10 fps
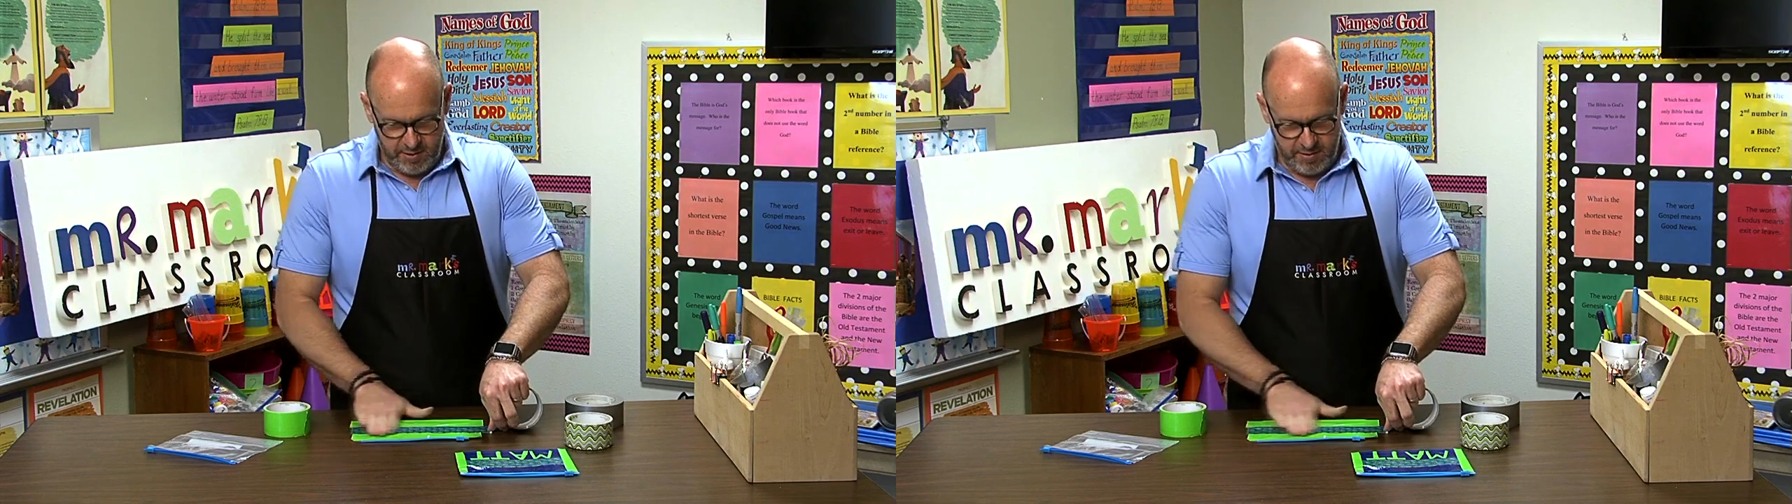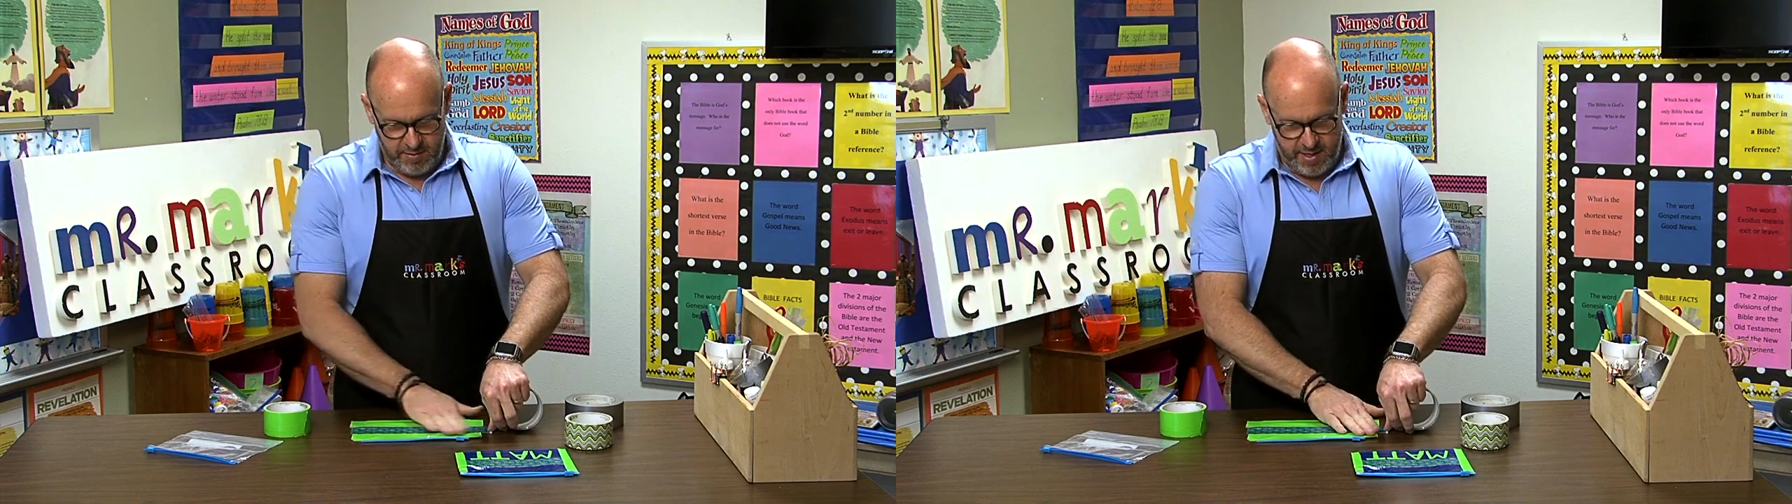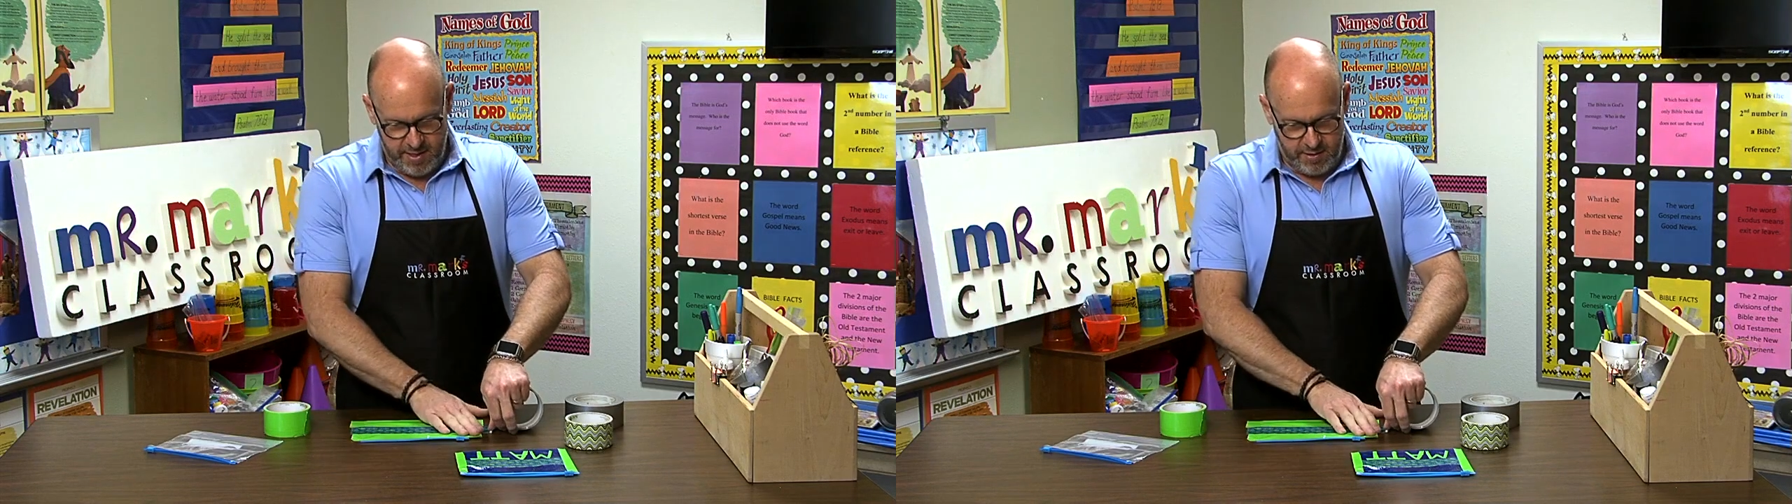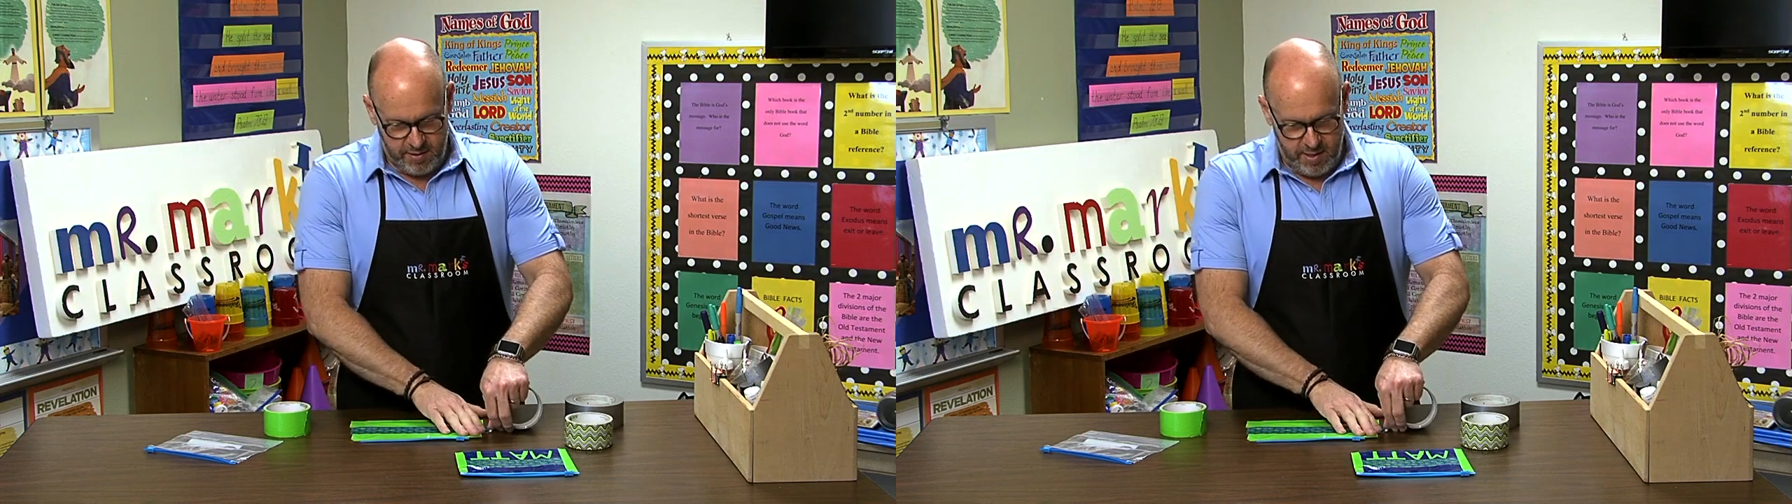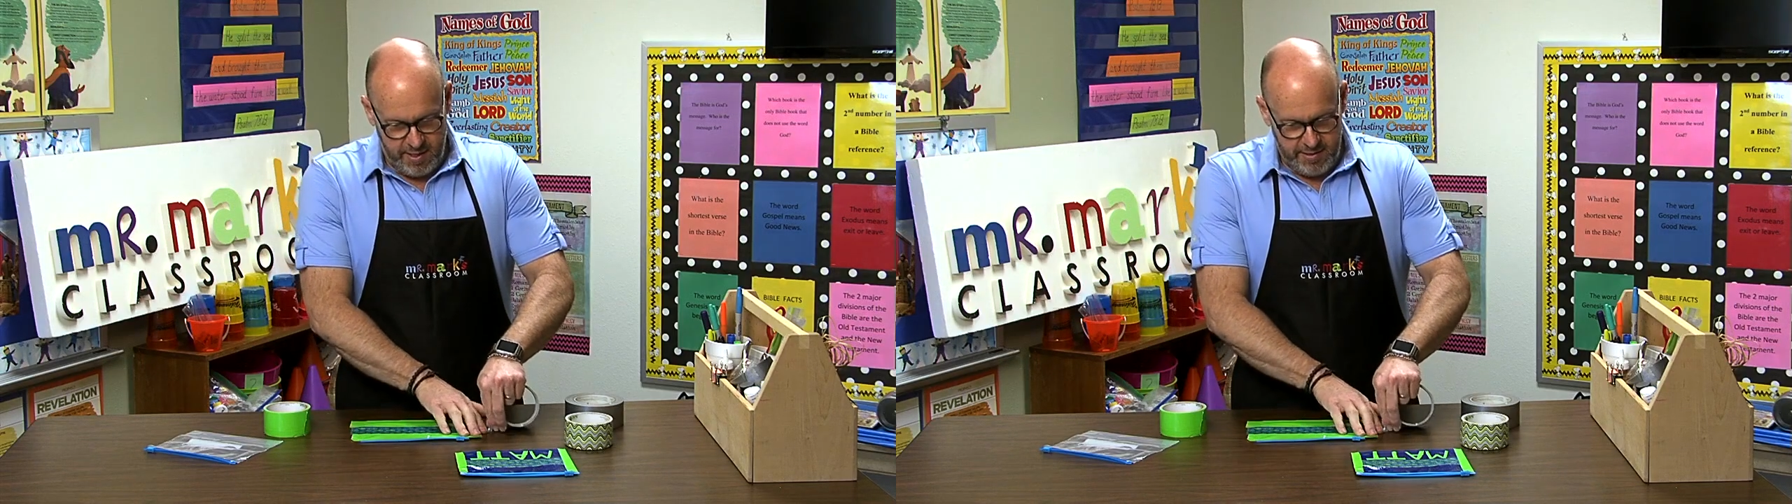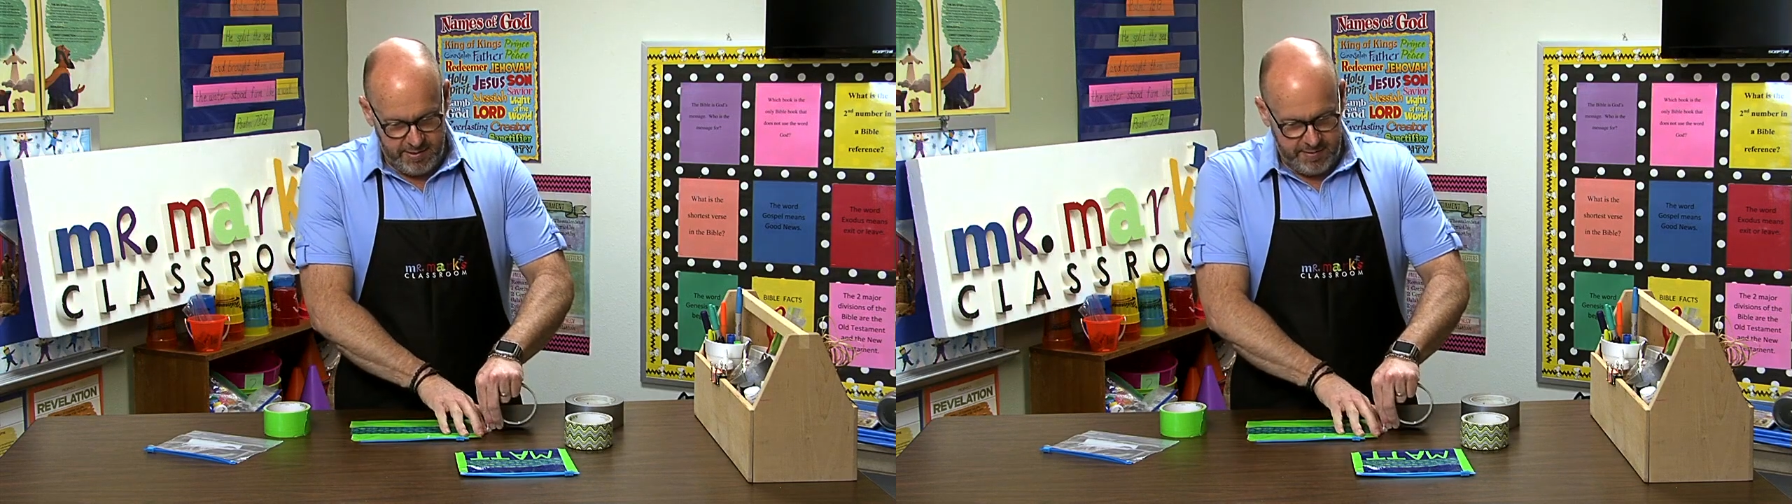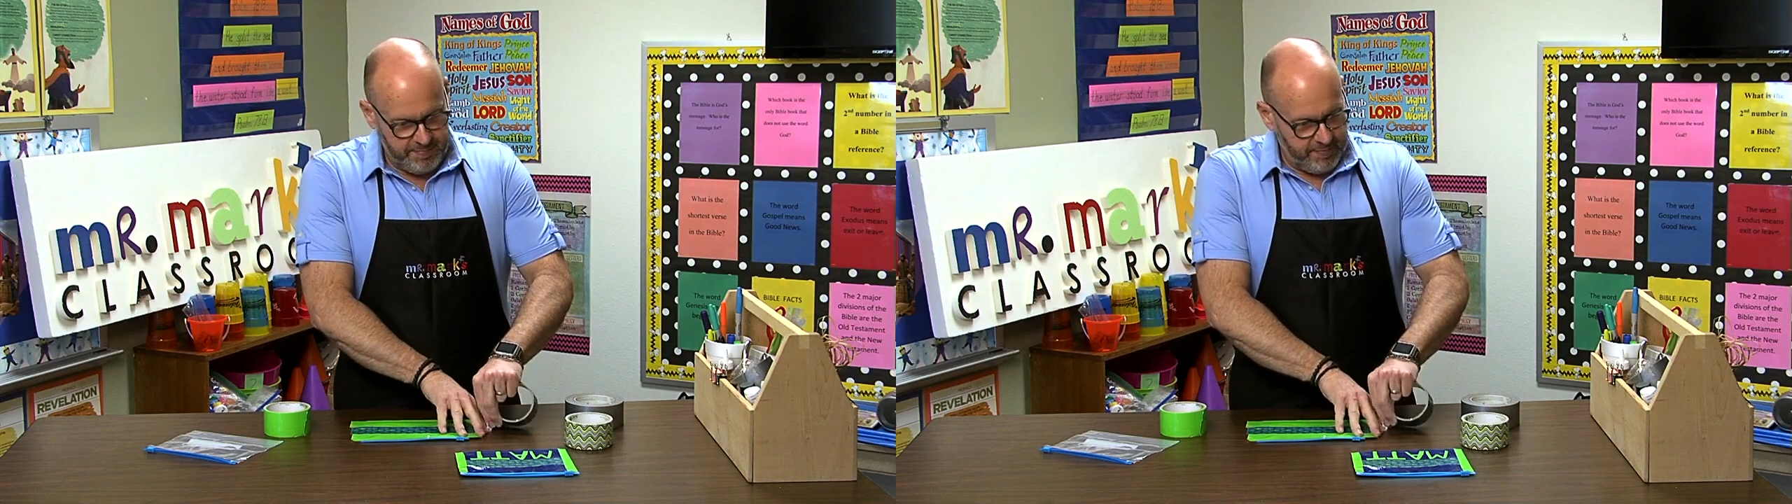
Go right across.